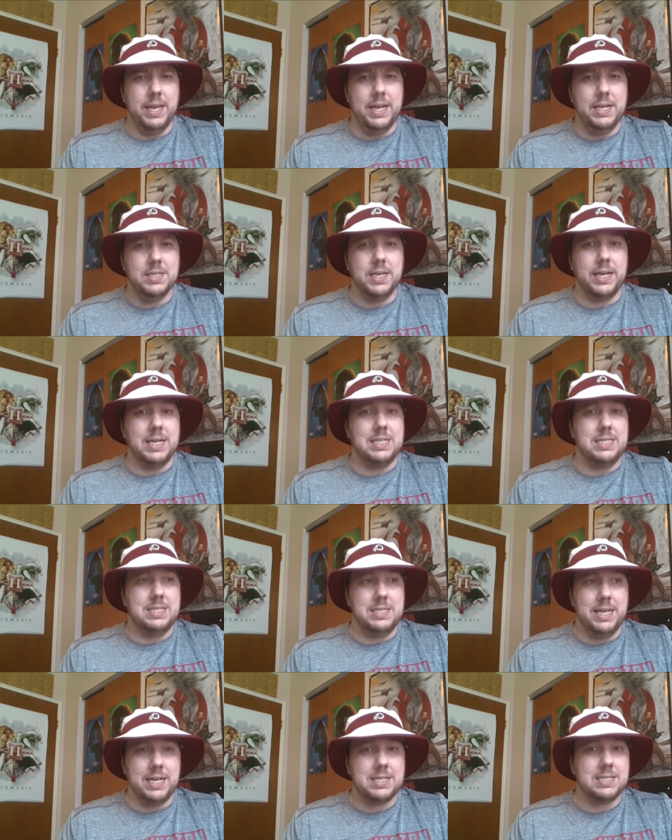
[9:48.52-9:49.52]
It is like a
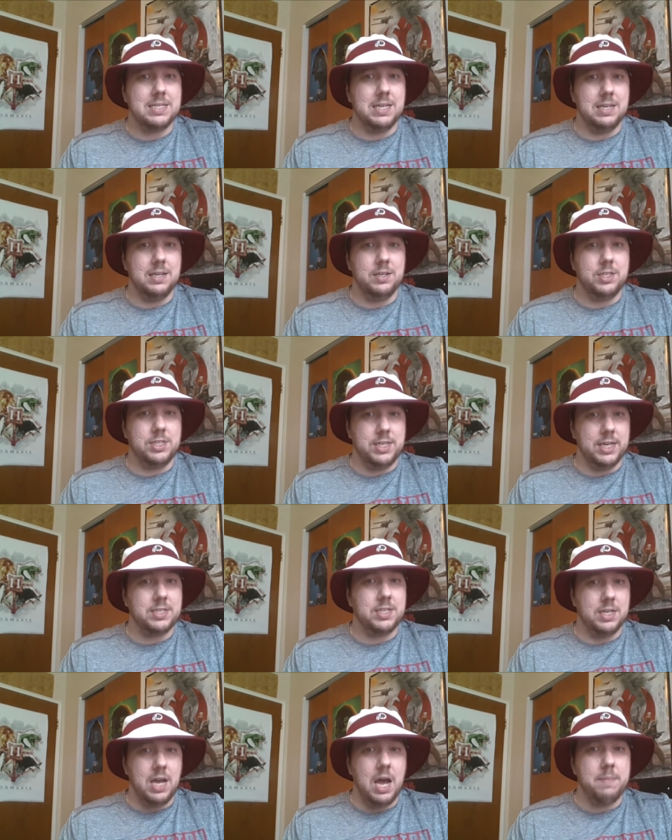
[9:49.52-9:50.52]
6
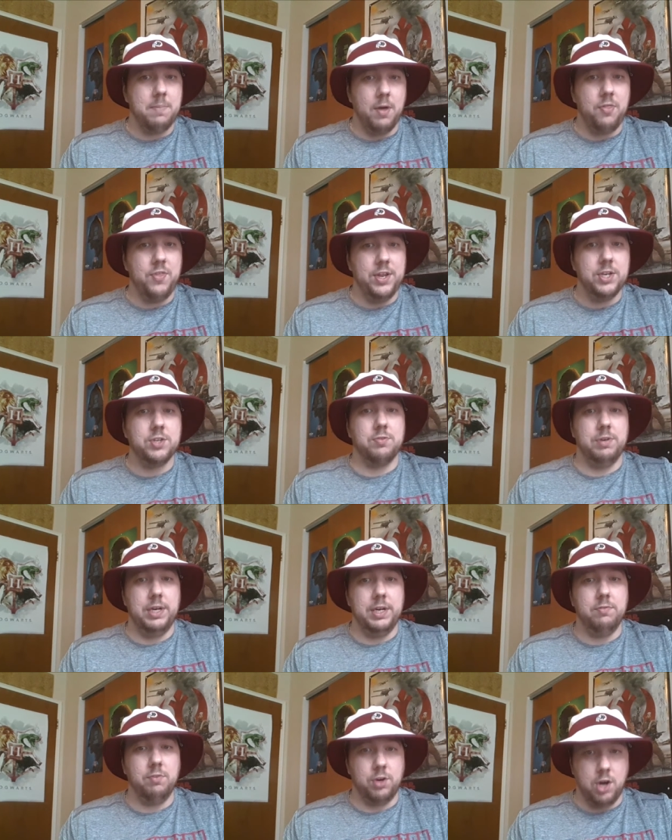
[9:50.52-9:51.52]
to 9 month
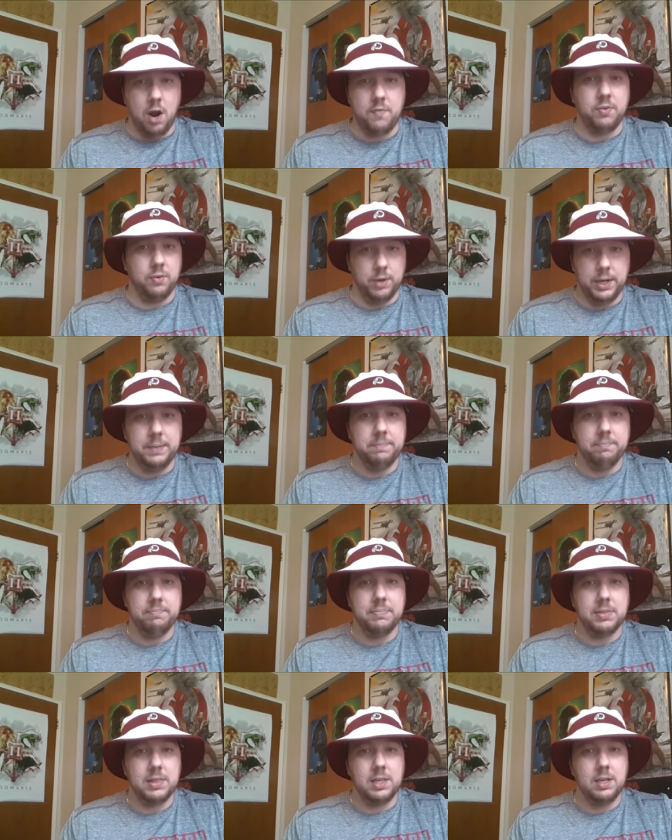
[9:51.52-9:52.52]
injury recovery.
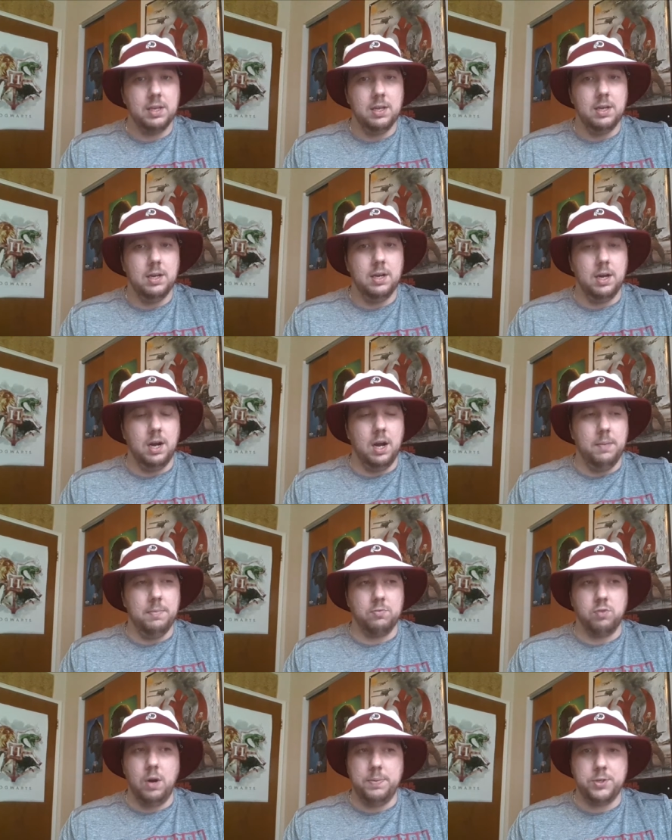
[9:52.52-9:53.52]

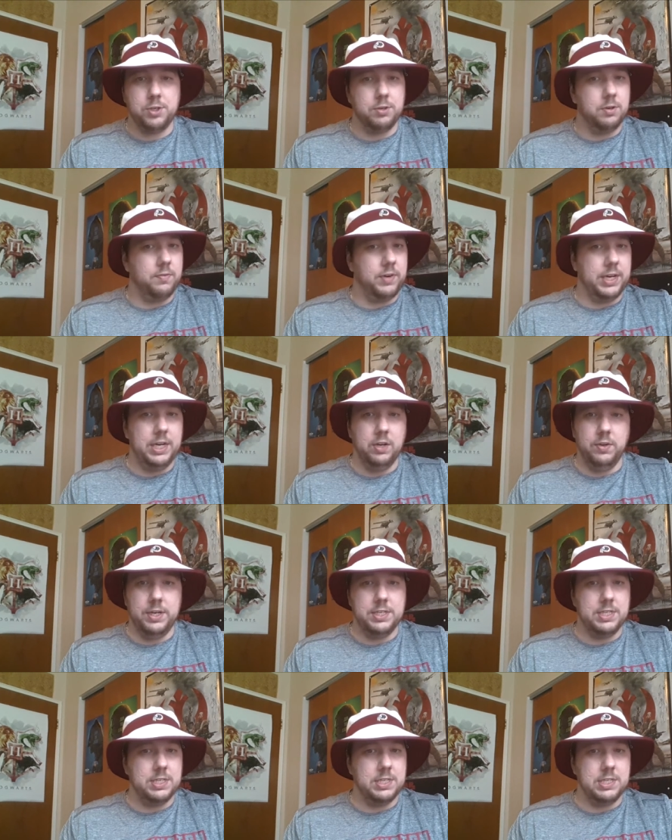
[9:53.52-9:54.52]
A rupture of
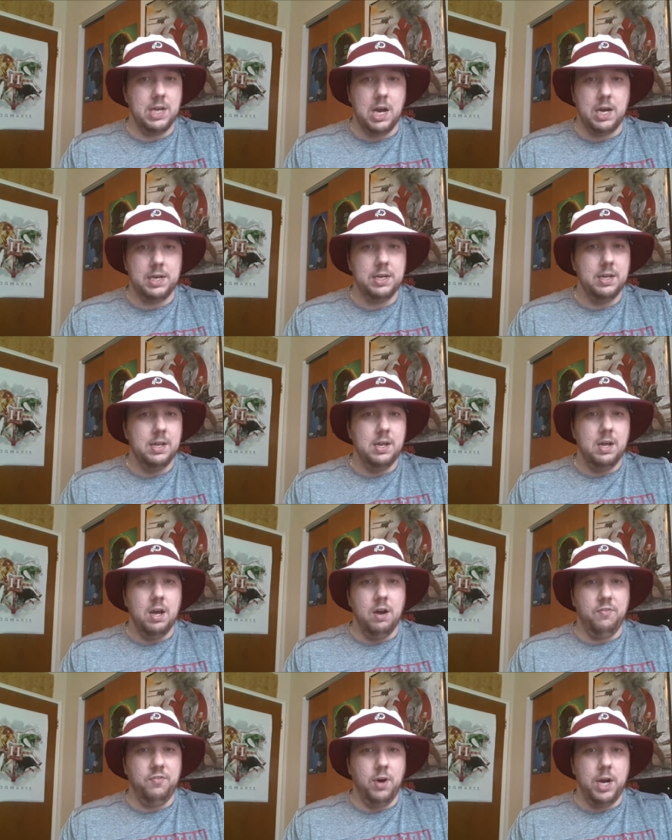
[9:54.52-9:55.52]
Achilles is not
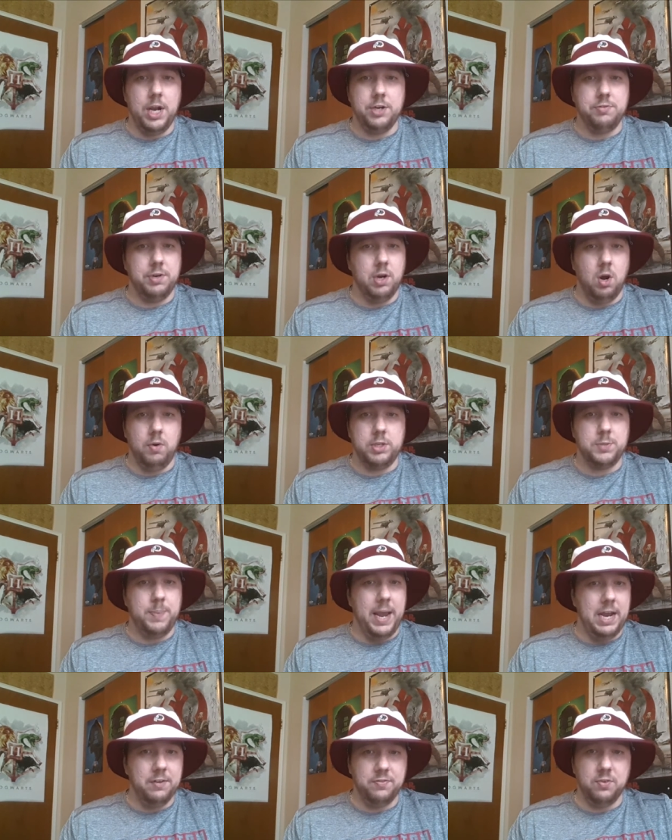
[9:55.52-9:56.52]
a fun injury at all. It's
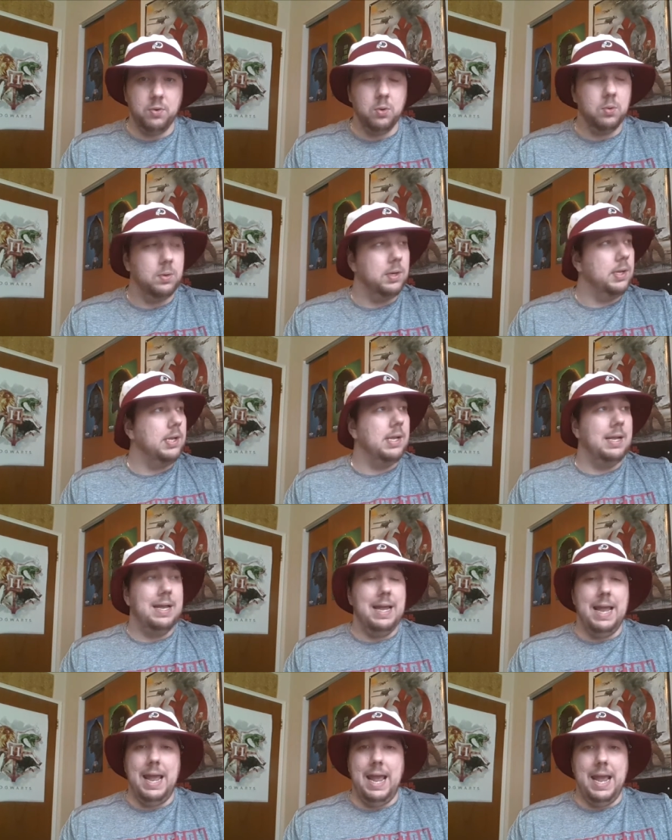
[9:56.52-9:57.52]
painful,
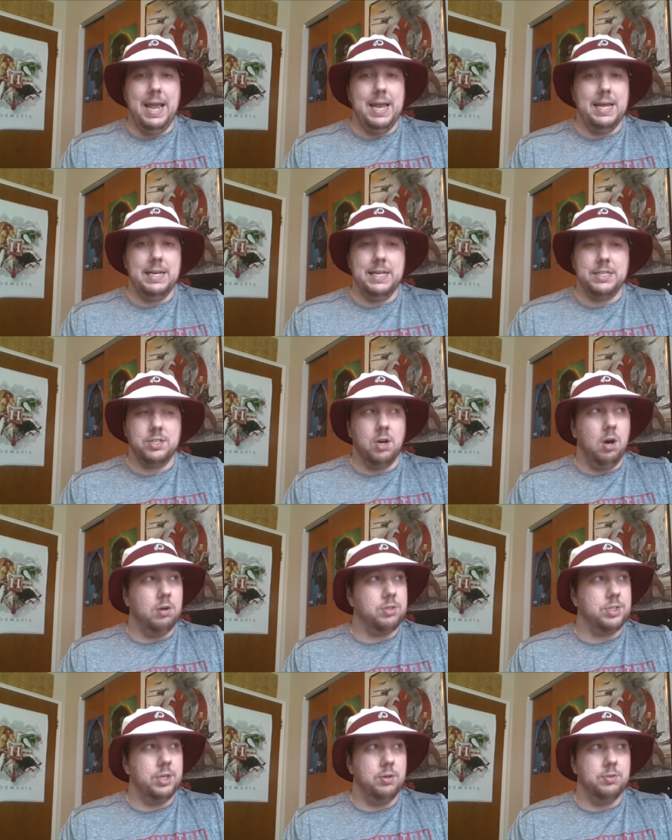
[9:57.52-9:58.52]
and it's
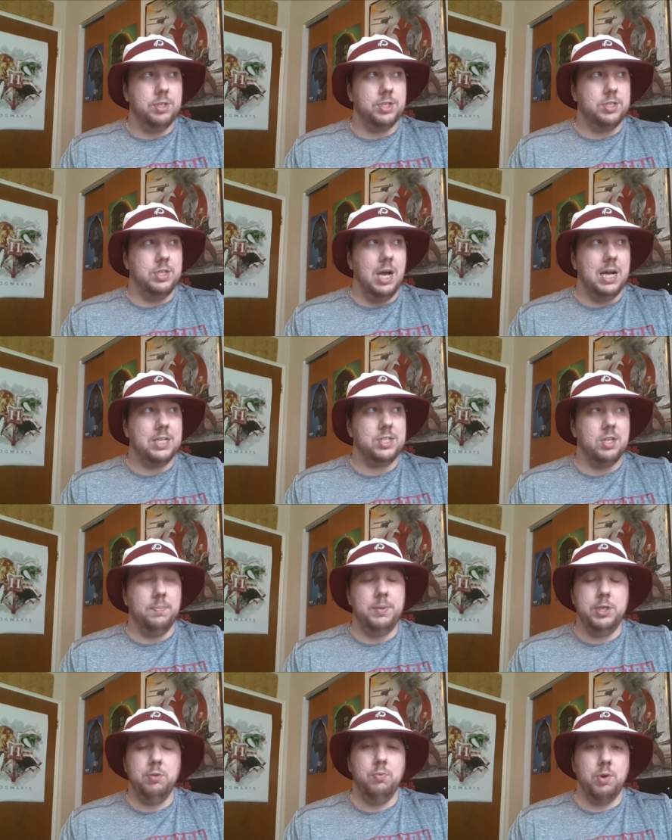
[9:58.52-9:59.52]
also just not
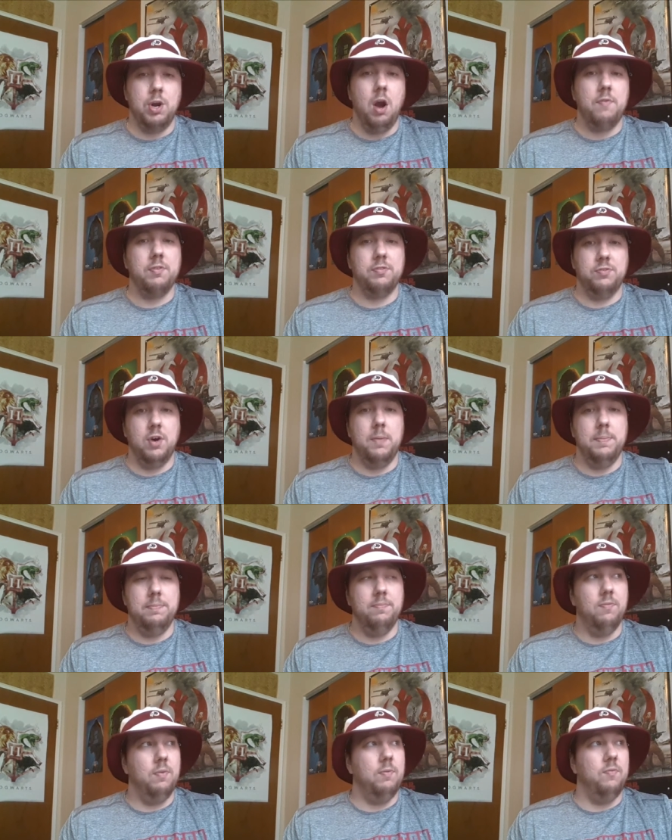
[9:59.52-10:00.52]
something you recover
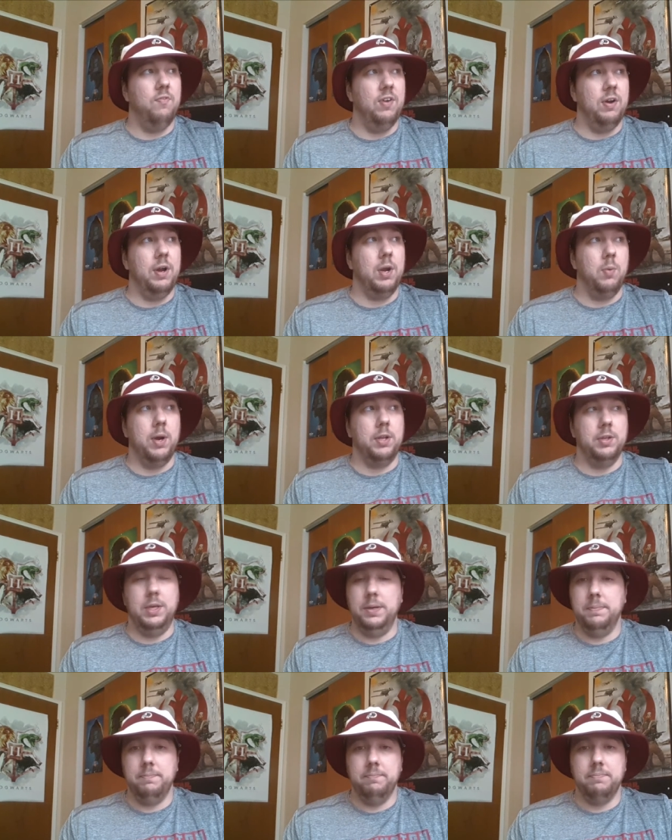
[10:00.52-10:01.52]
from very
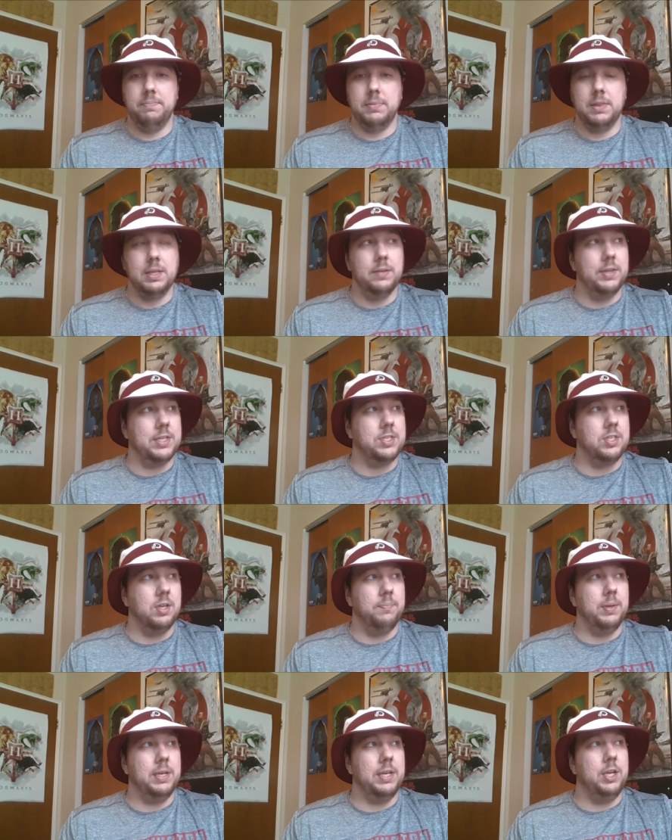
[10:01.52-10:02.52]
quickly. It's
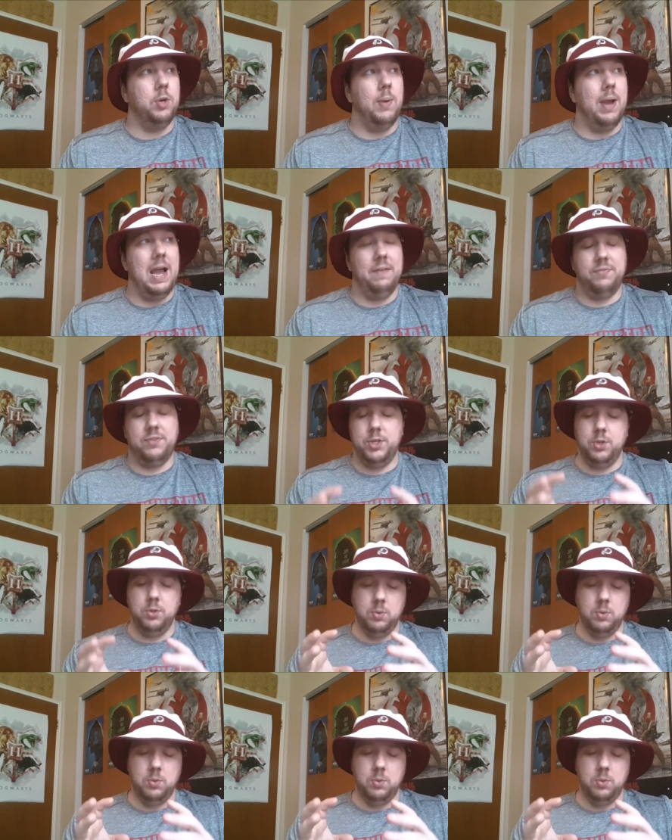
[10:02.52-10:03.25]
something that you have